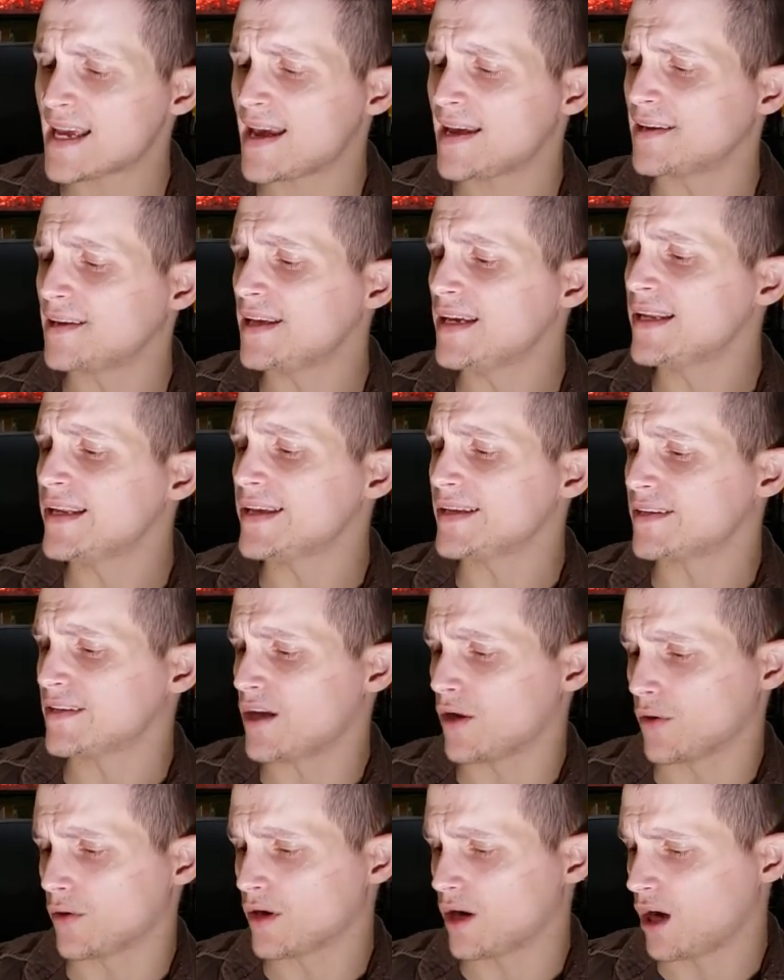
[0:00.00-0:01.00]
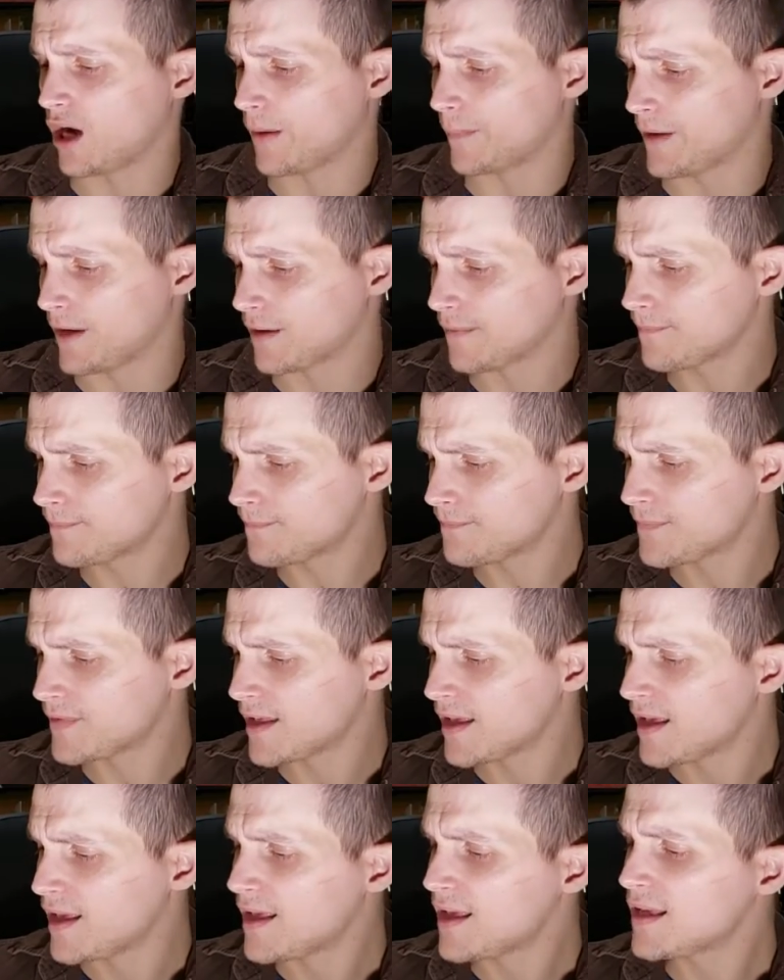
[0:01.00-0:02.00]
needed no calming.
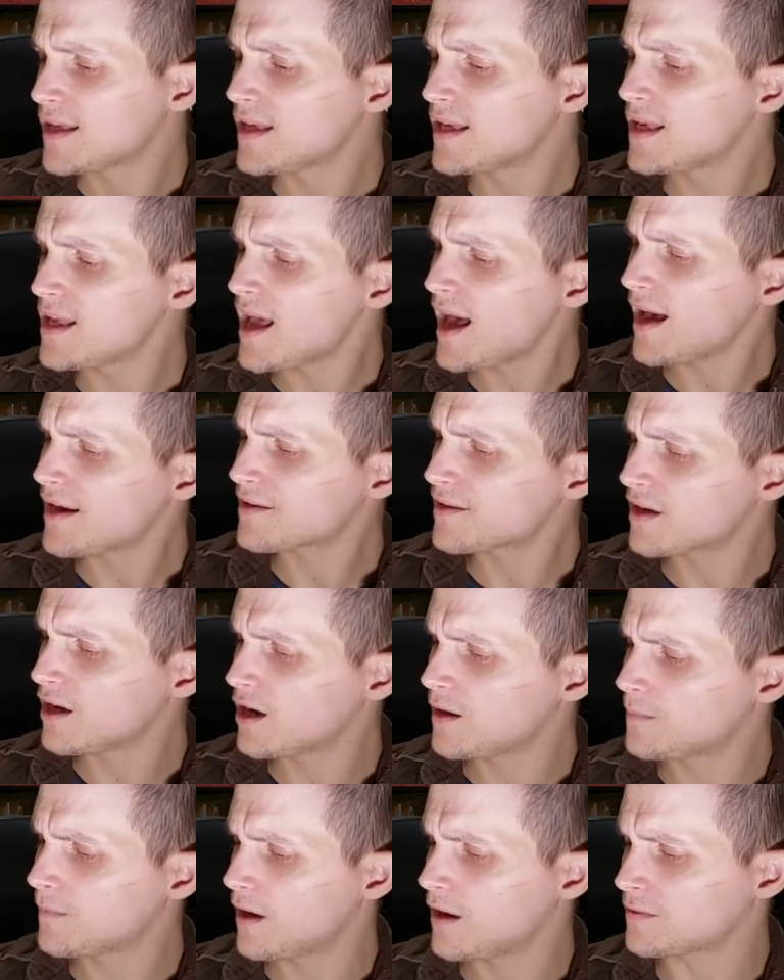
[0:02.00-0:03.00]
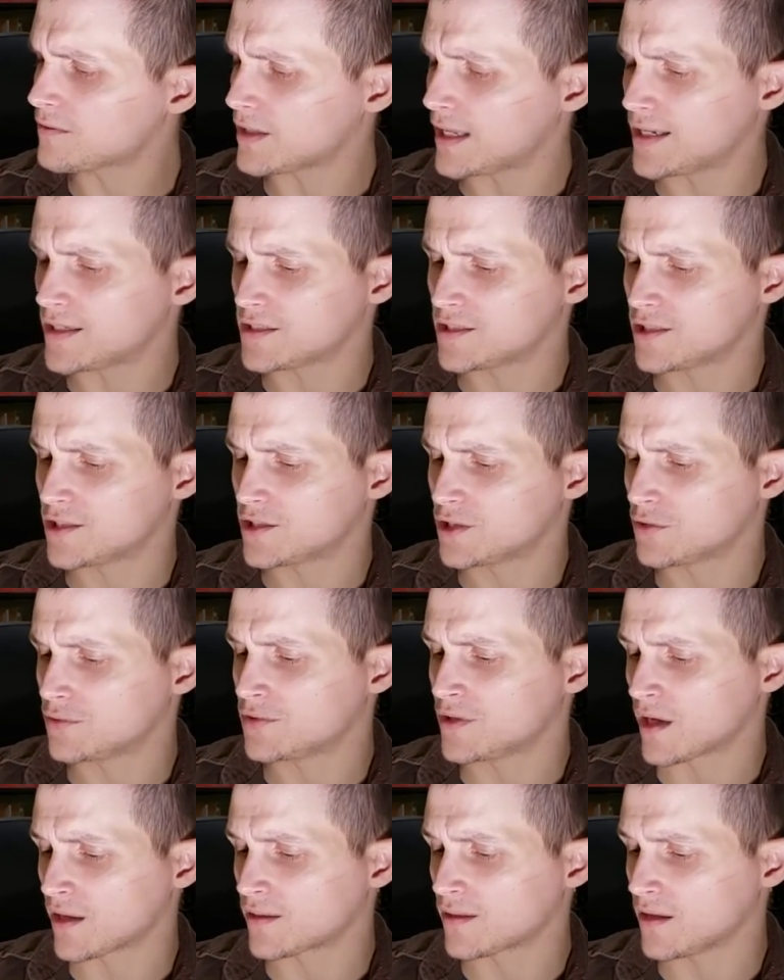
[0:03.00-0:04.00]
He had come of late to do
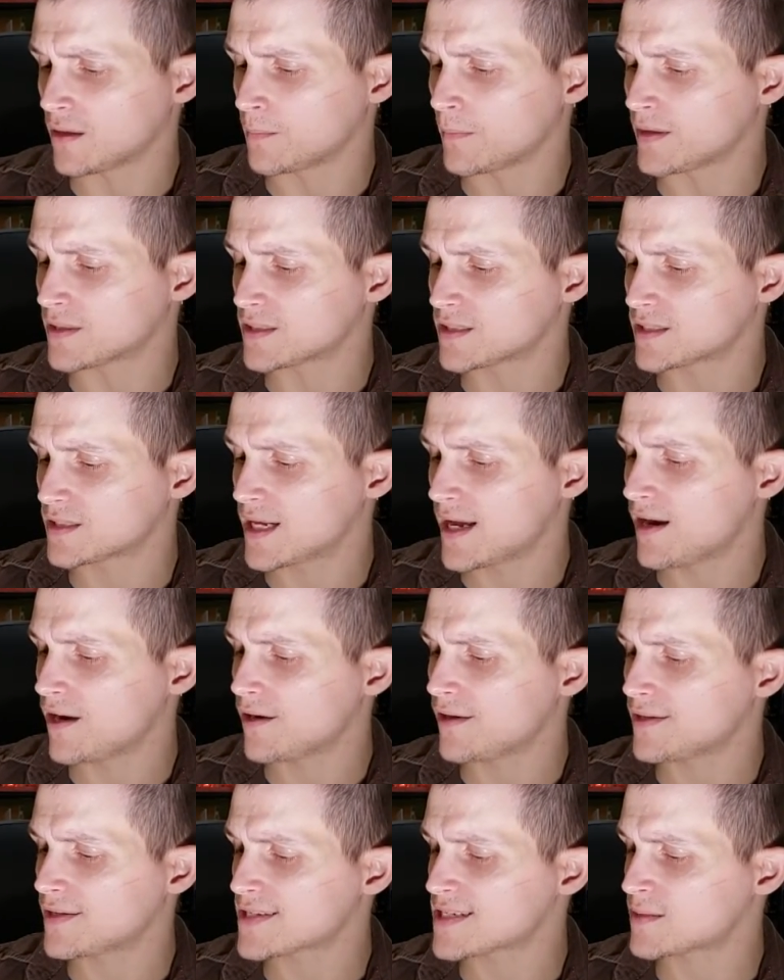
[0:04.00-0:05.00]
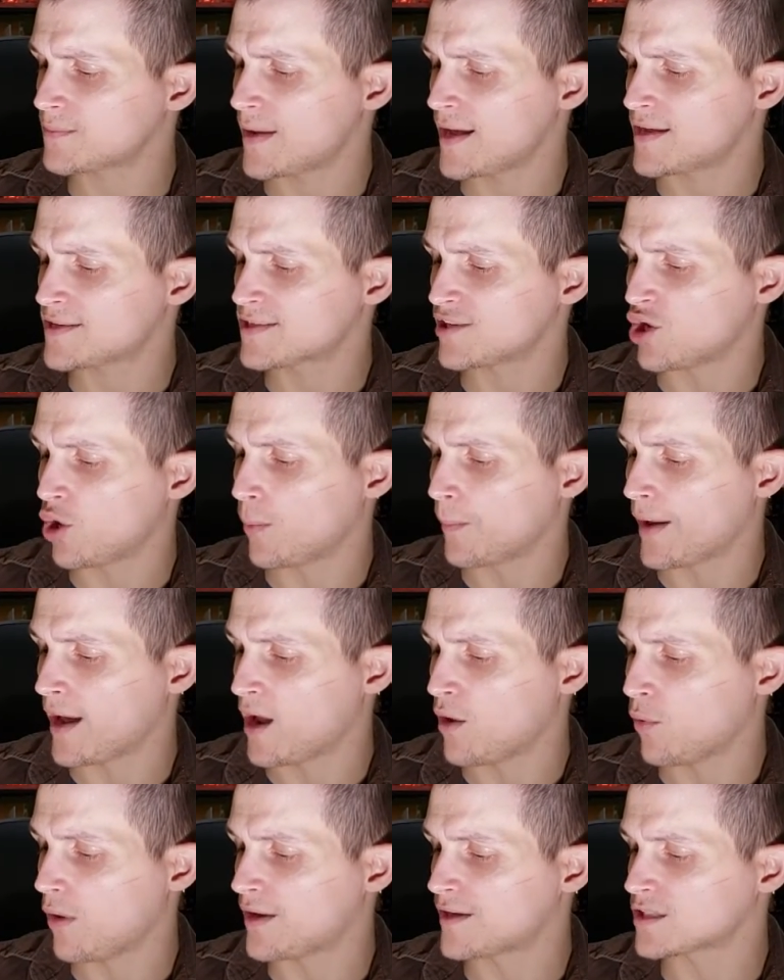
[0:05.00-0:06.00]
nothing but stare into space and obey
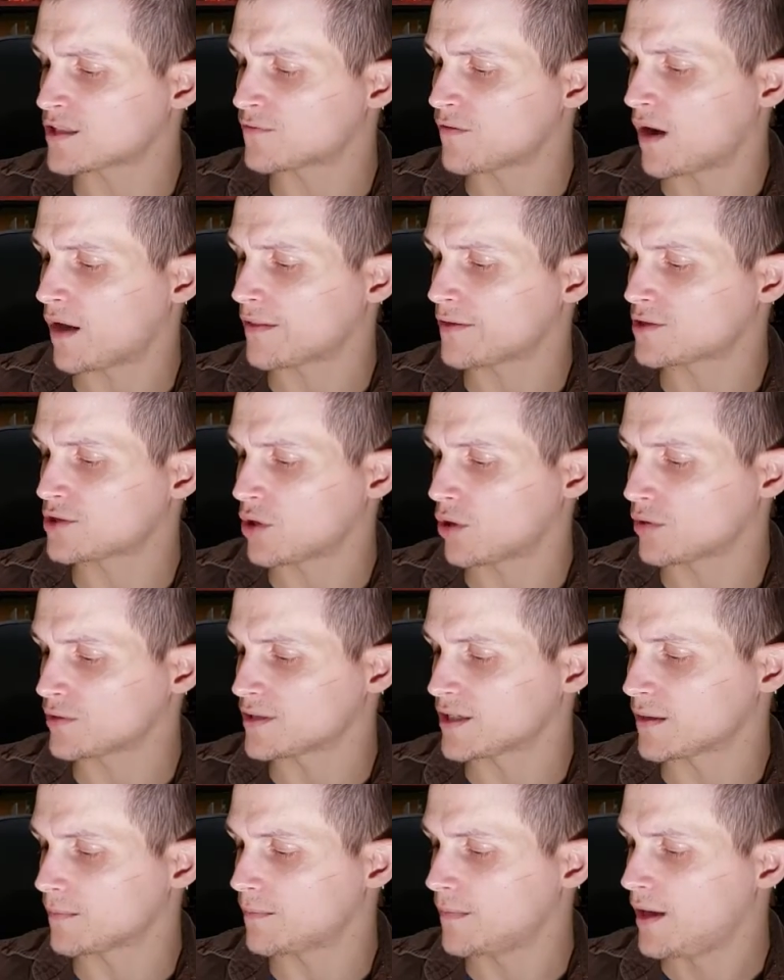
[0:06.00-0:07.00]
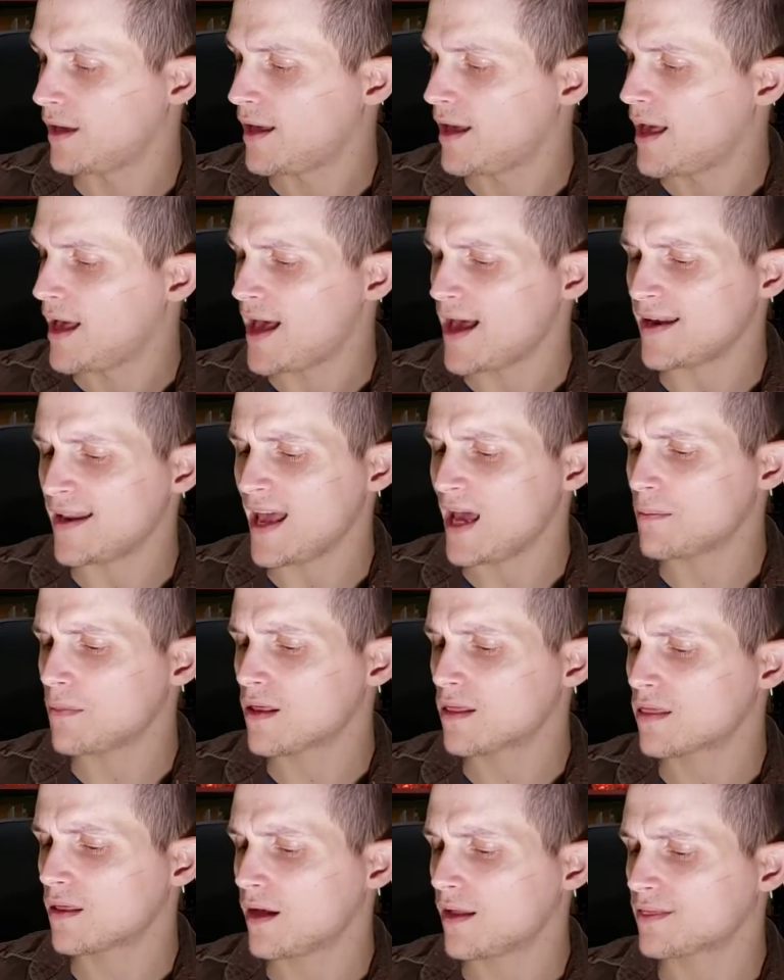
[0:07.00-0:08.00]
what his father told him, and Amy
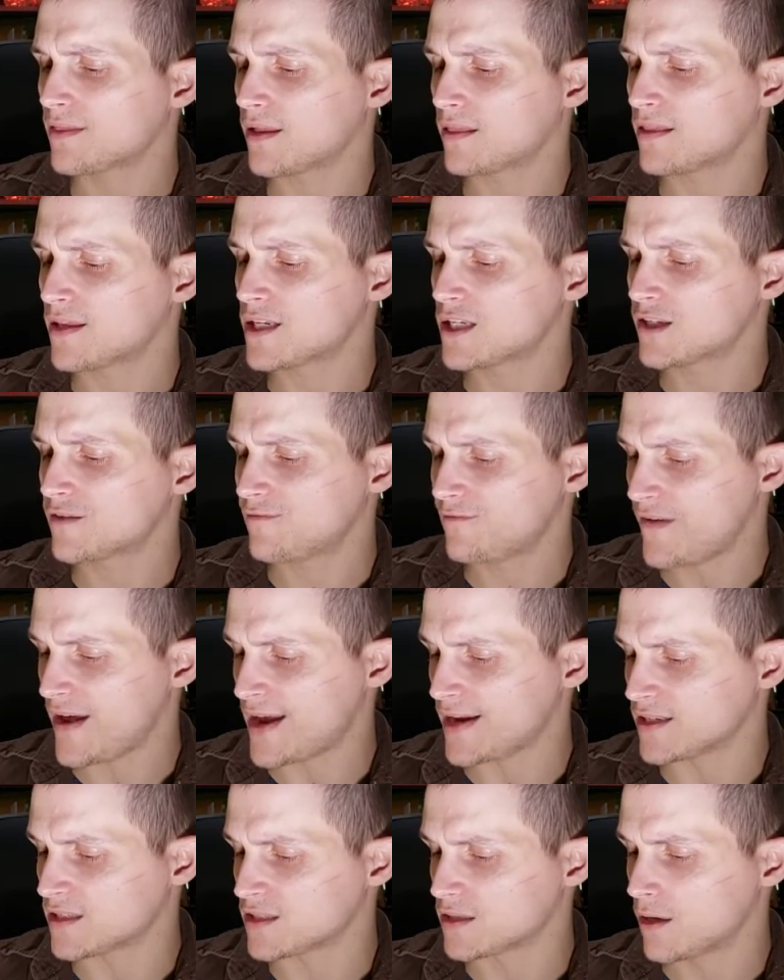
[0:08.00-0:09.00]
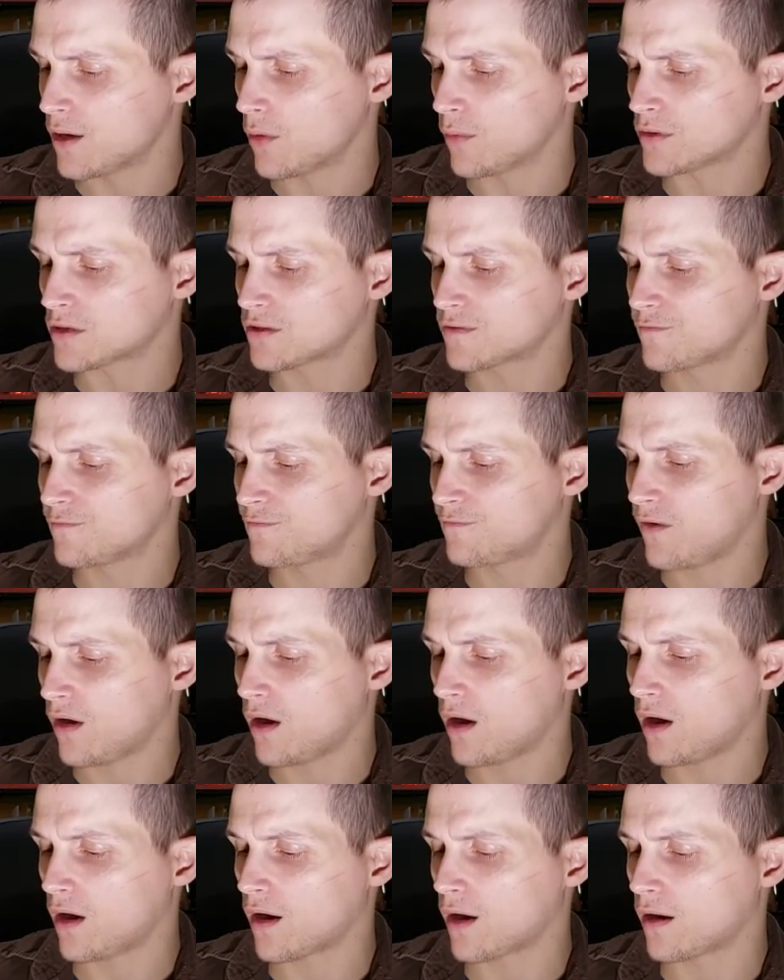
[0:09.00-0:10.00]
thought that this fate was
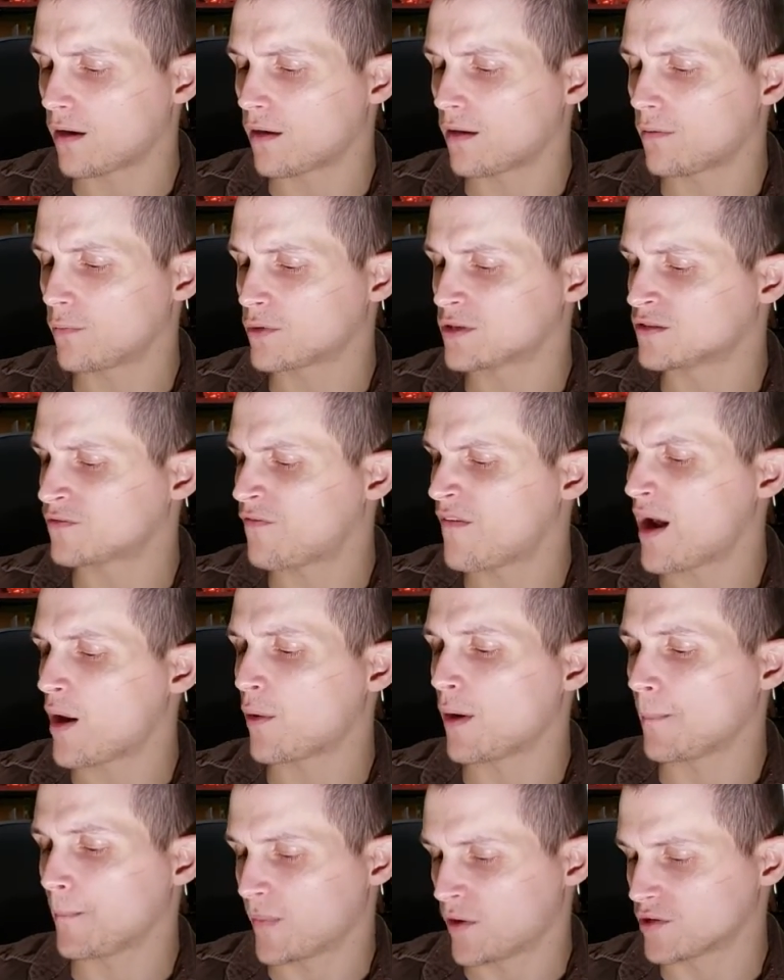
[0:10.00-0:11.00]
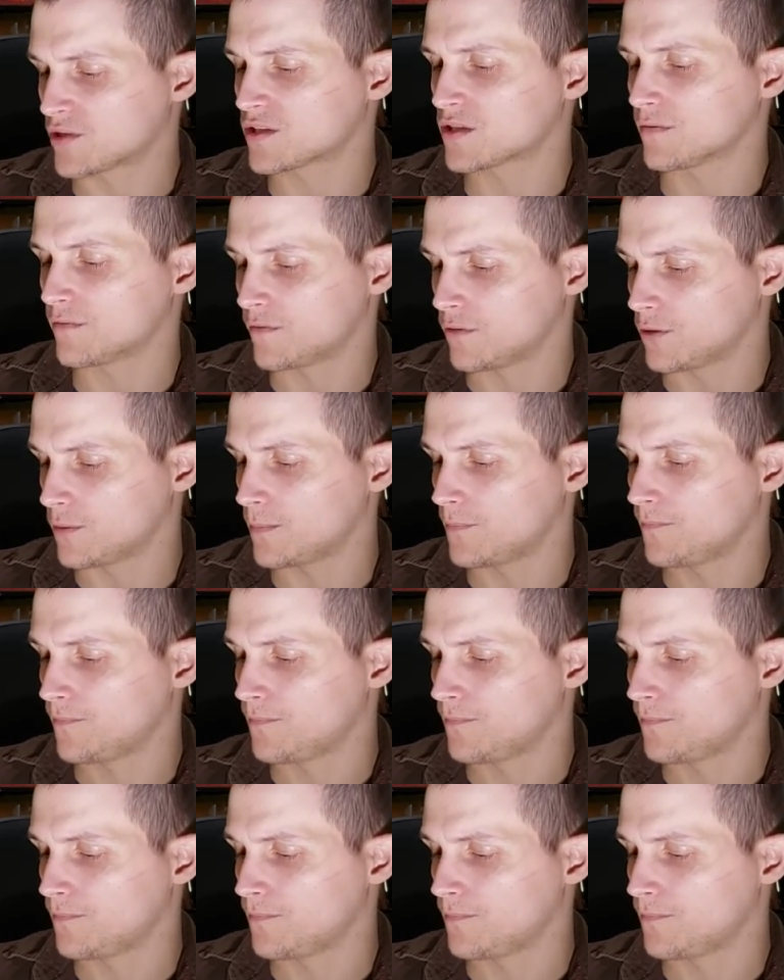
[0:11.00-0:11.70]
very merciful.